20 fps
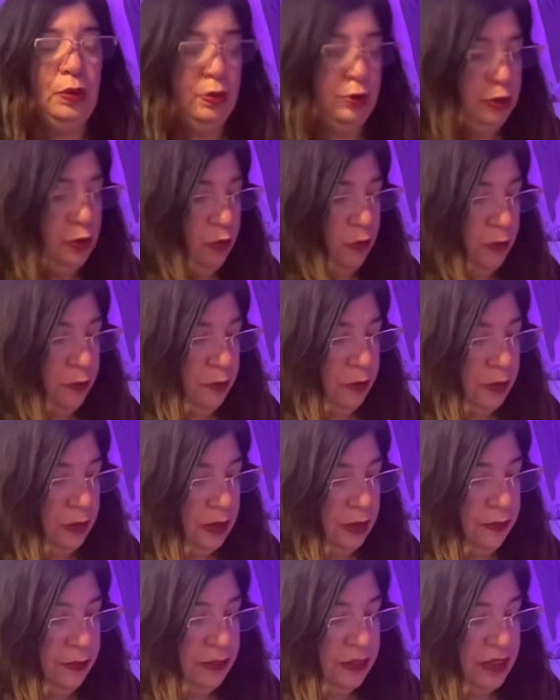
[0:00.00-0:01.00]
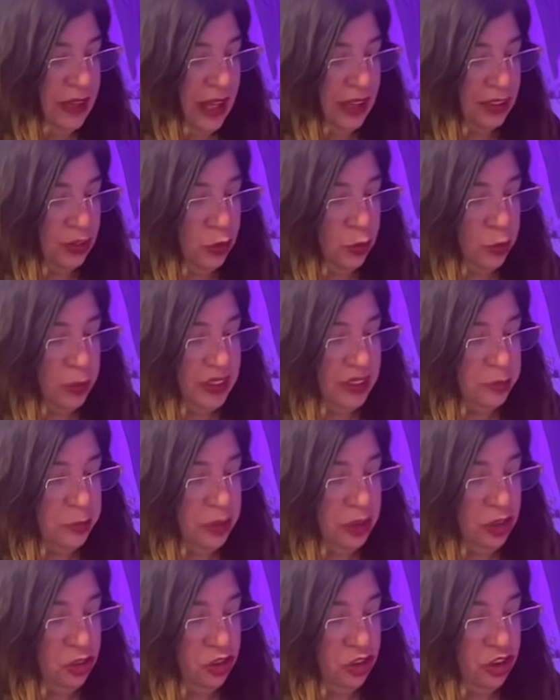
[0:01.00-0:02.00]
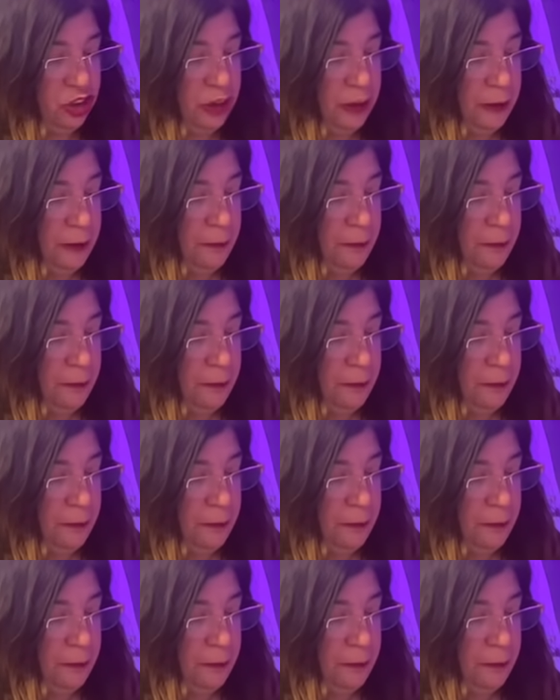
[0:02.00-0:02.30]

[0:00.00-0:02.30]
or you know, if it has to do with speech.